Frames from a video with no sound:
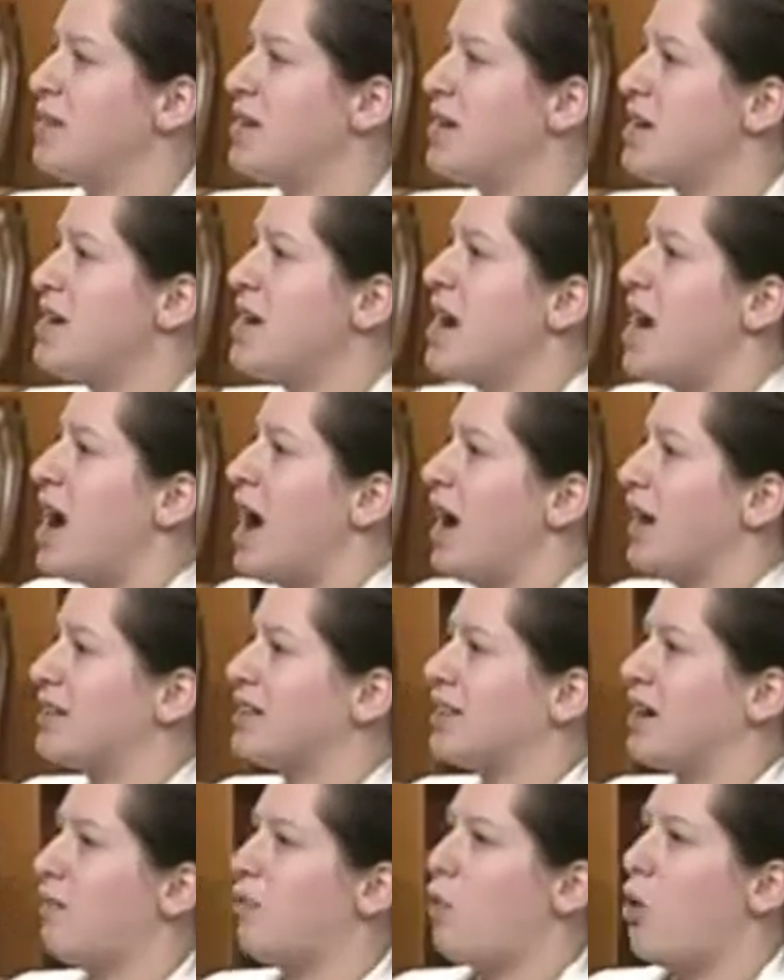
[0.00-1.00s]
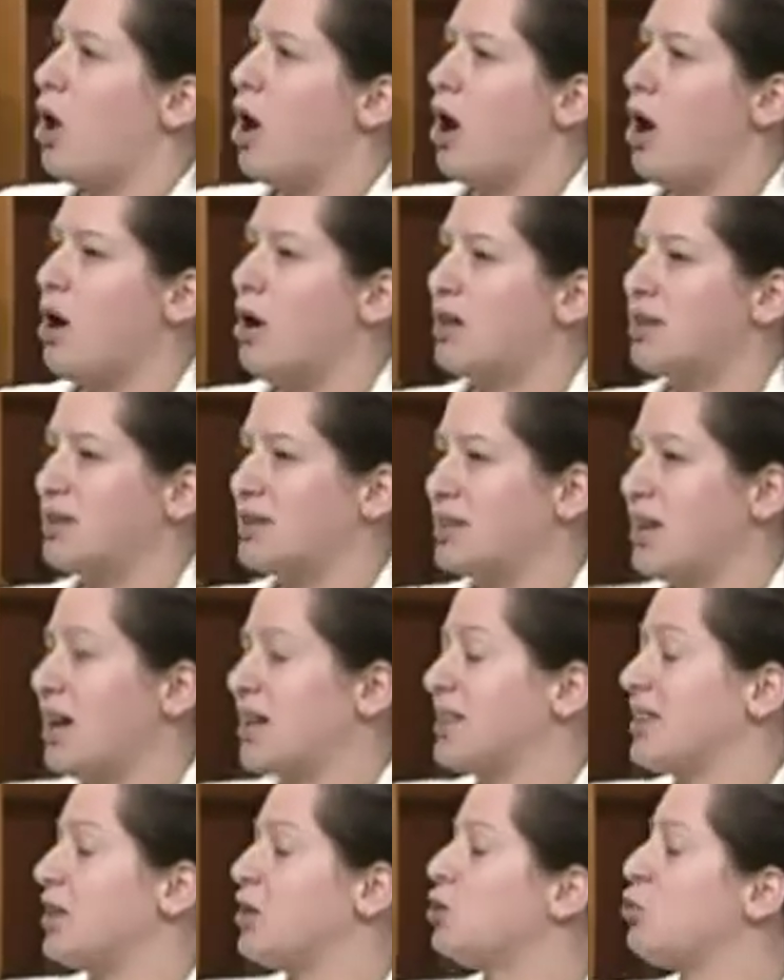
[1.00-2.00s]
This is a question that could
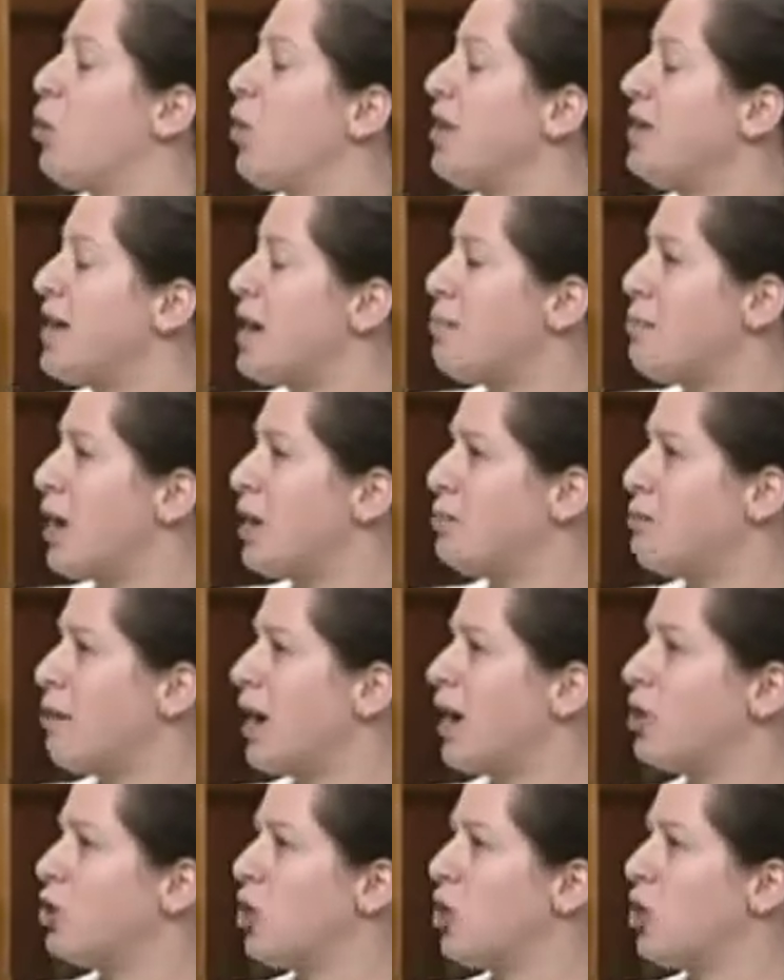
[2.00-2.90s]
be put forward.